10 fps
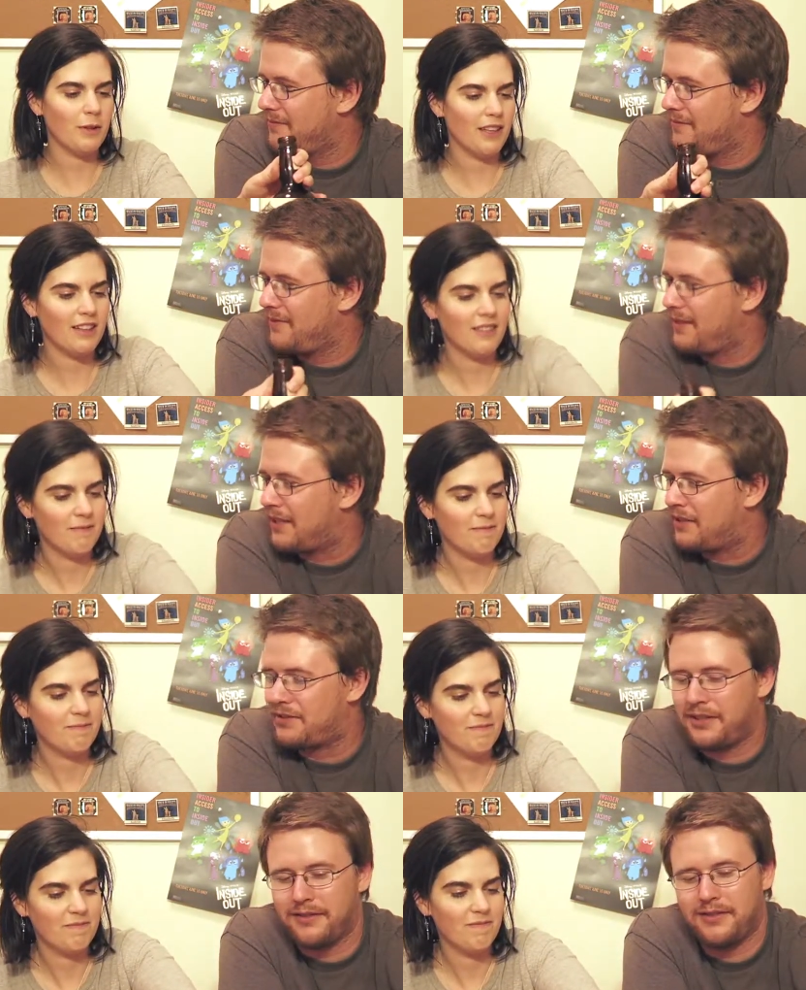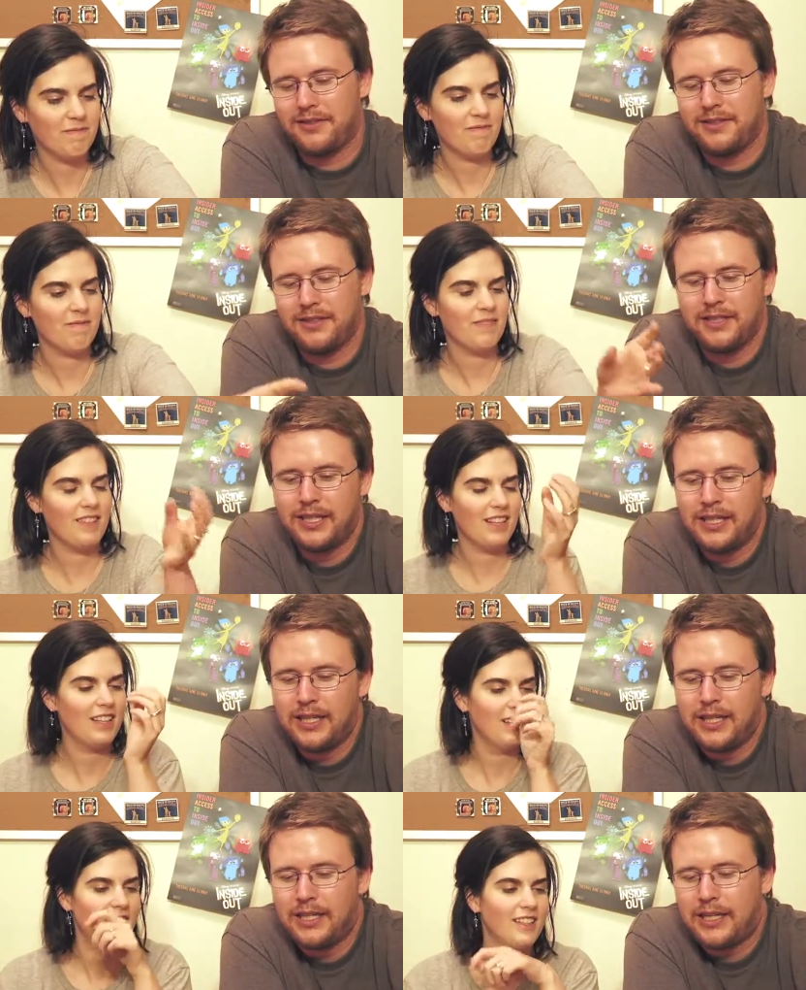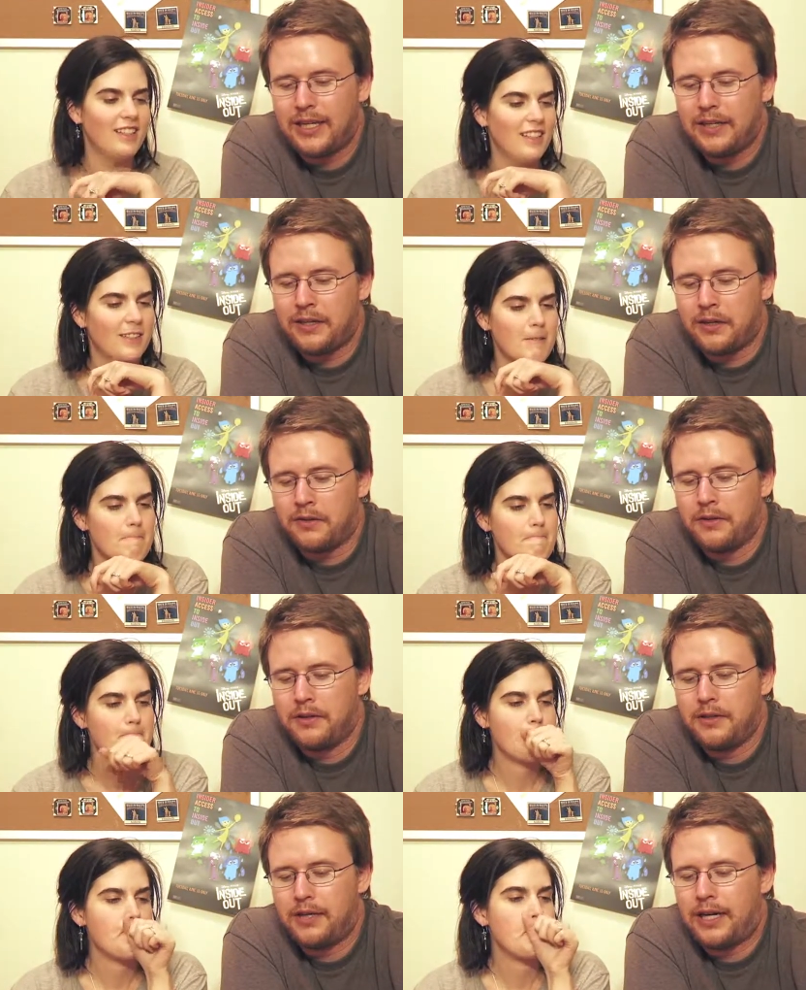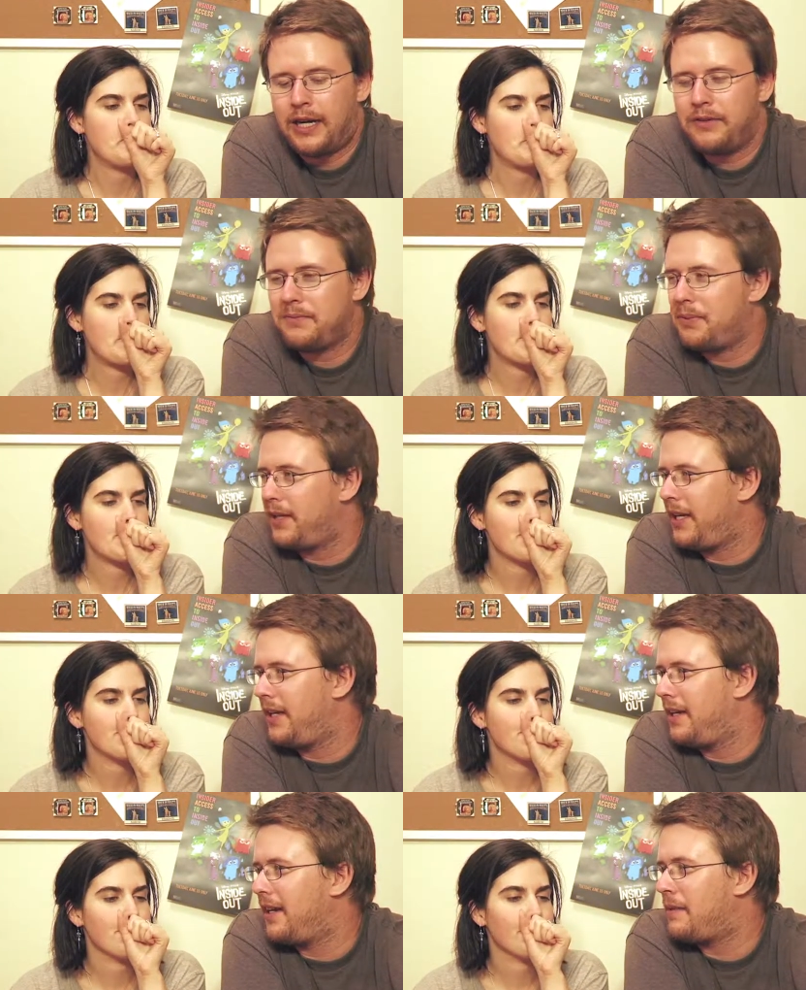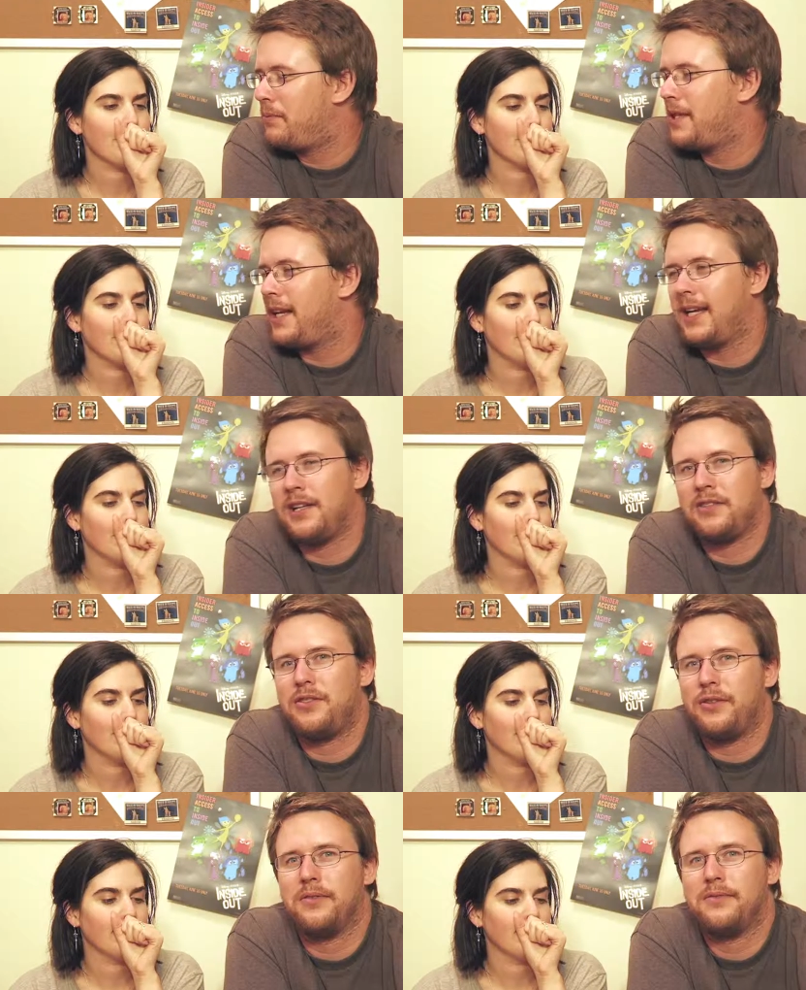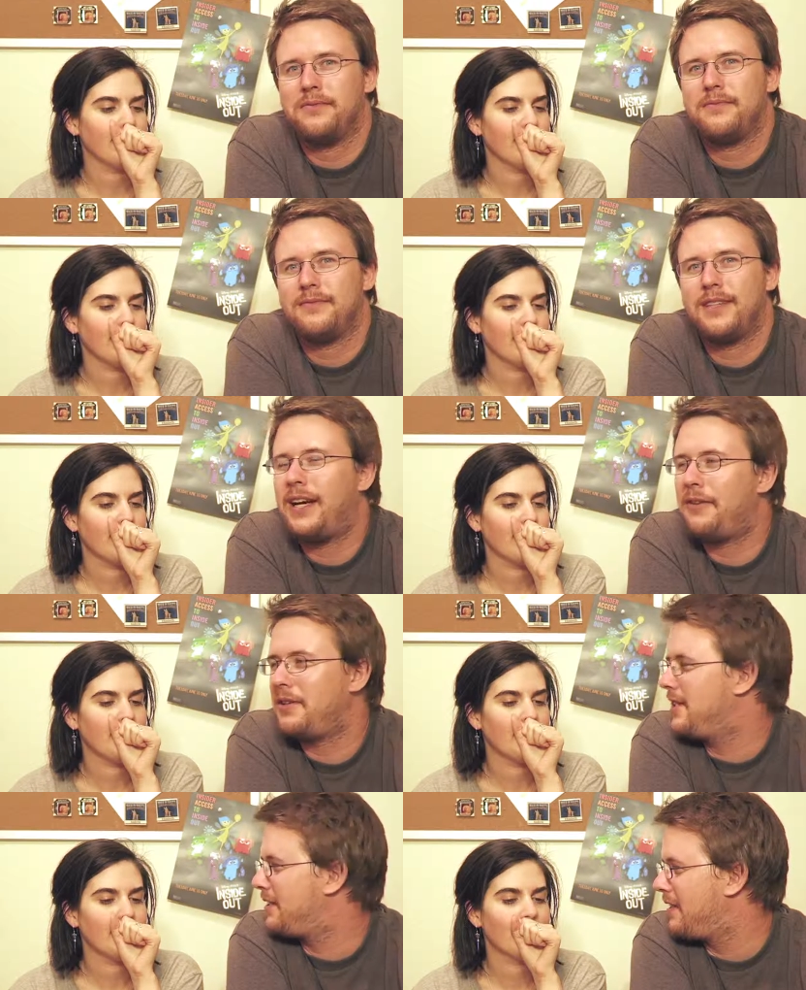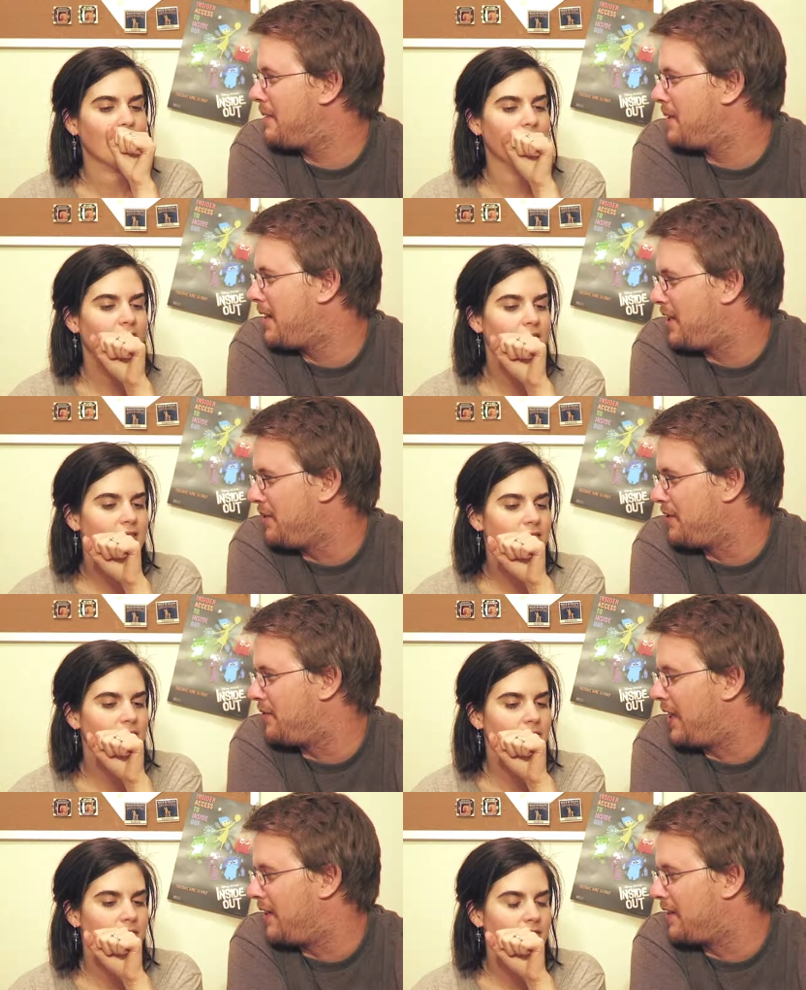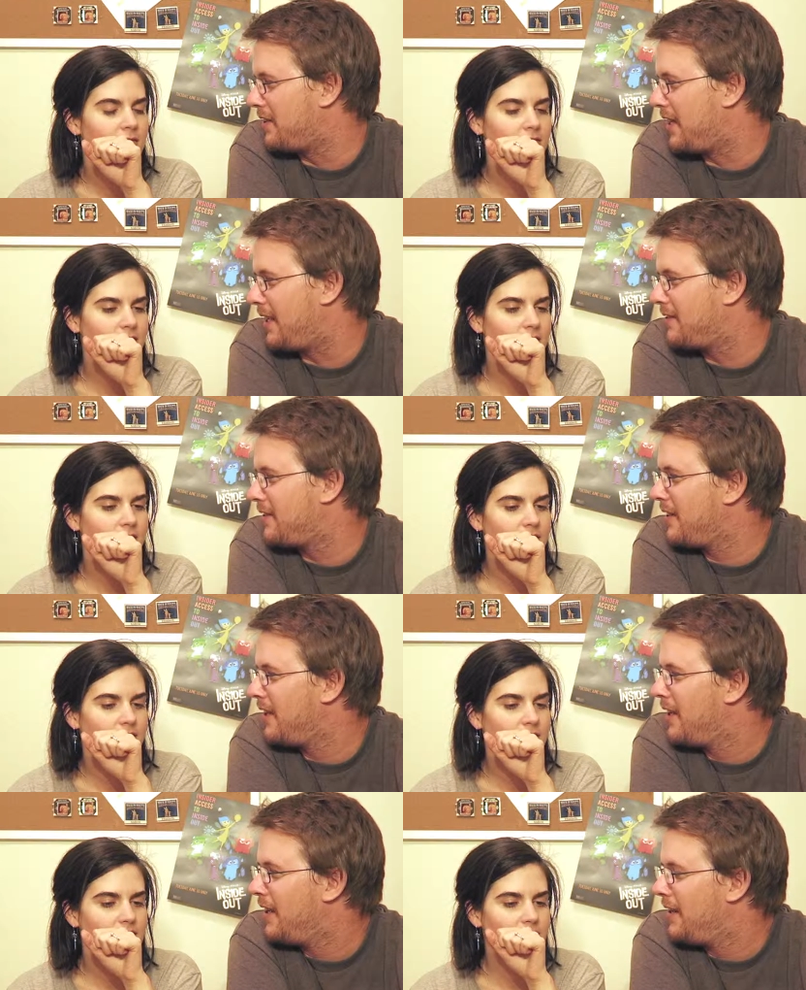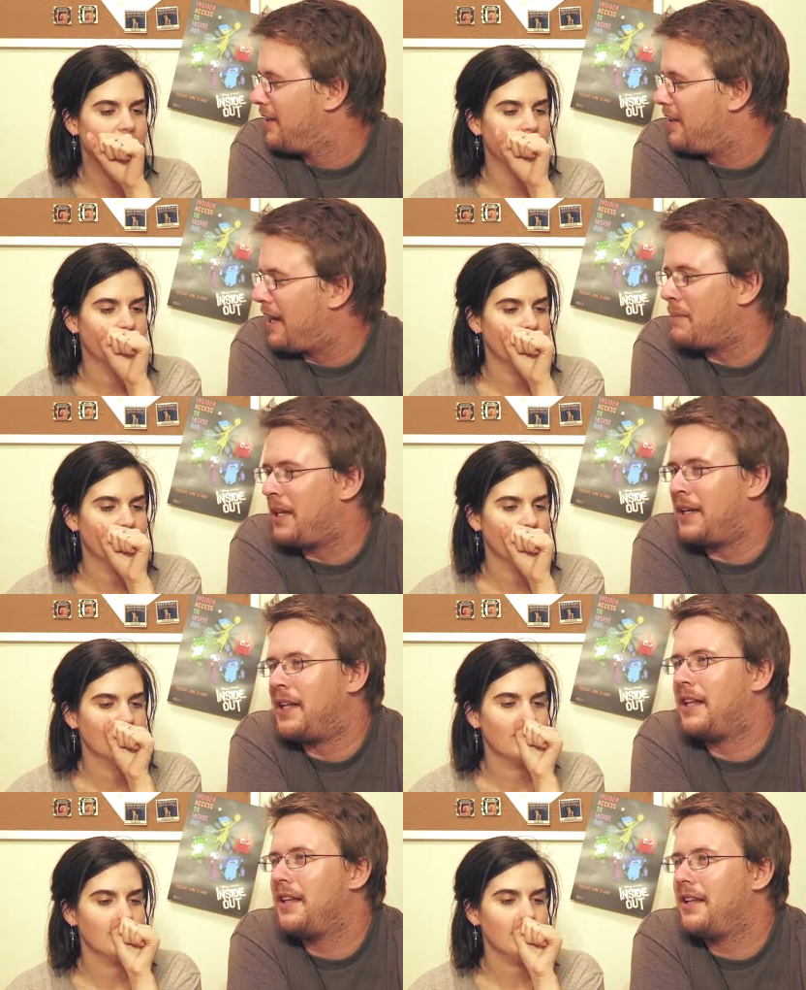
Speaker 1: sweet. That's true. I don't know. I put it at a 2. I'm not a huge fan of the taste. I mean,